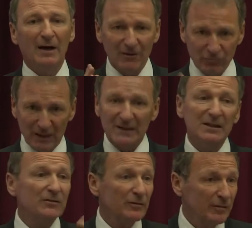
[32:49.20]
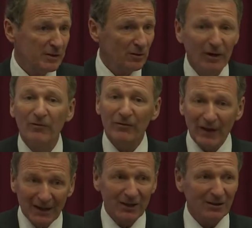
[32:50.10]
relative to physical health.
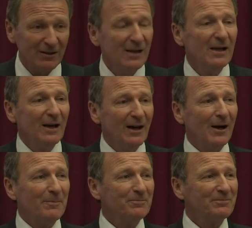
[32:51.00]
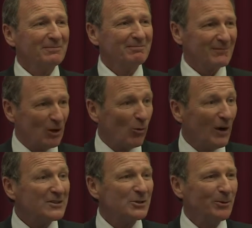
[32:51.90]
Thank you. Got
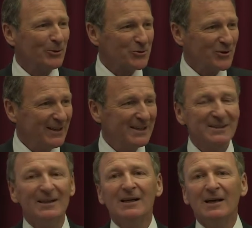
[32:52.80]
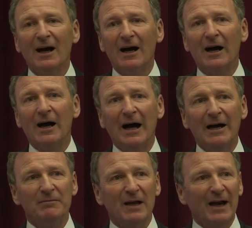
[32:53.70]
one supporter at least.
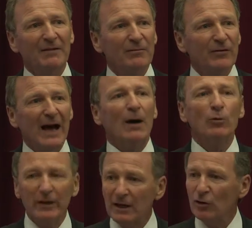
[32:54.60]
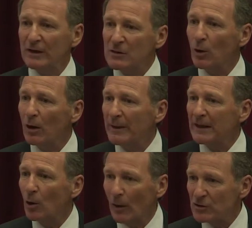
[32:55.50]
And that would increase well-being
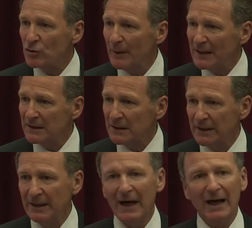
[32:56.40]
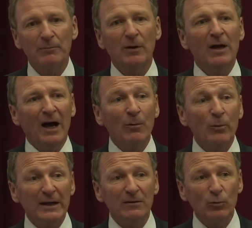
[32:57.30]
quite dramatically. And
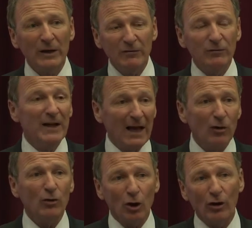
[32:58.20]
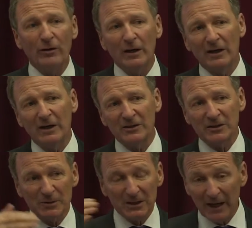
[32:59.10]
we've now got
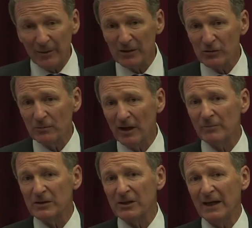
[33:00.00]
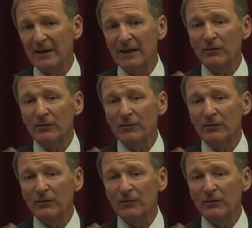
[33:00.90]
some statements from government saying they give